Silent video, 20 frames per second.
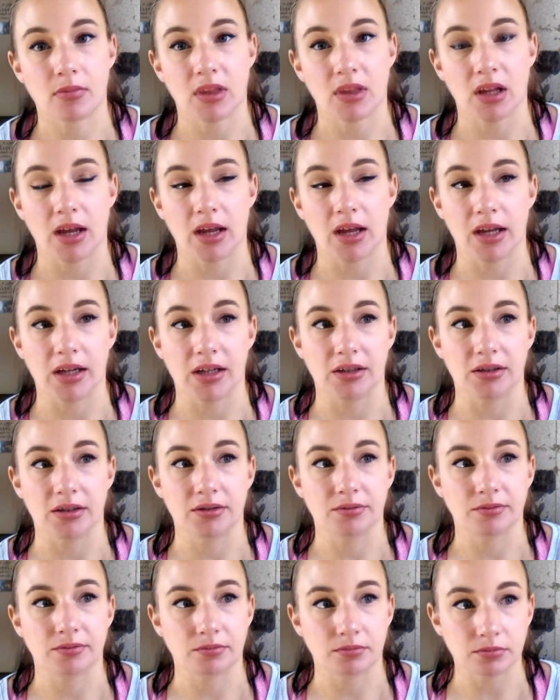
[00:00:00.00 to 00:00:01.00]

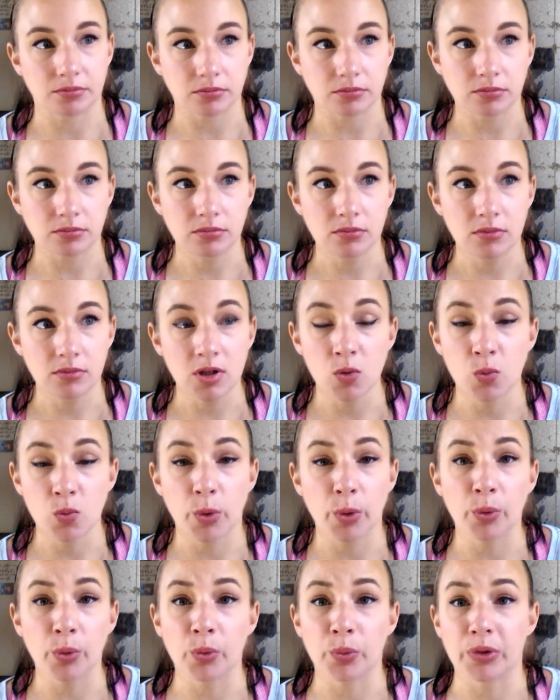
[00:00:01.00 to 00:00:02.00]
and
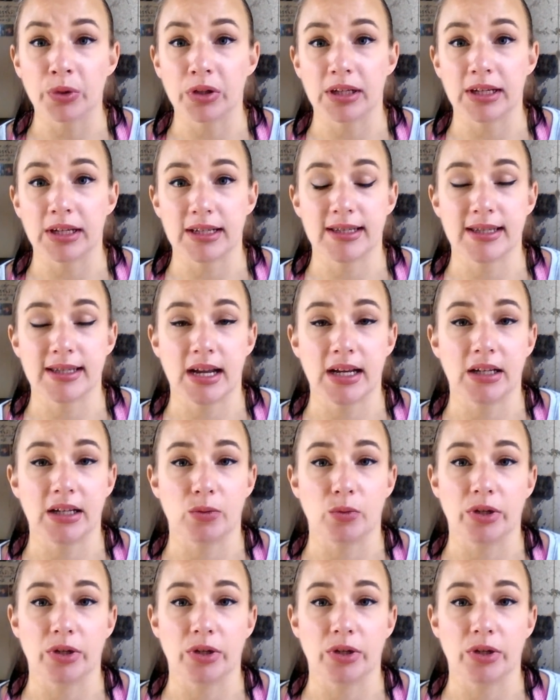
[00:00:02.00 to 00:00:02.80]
we were really excited.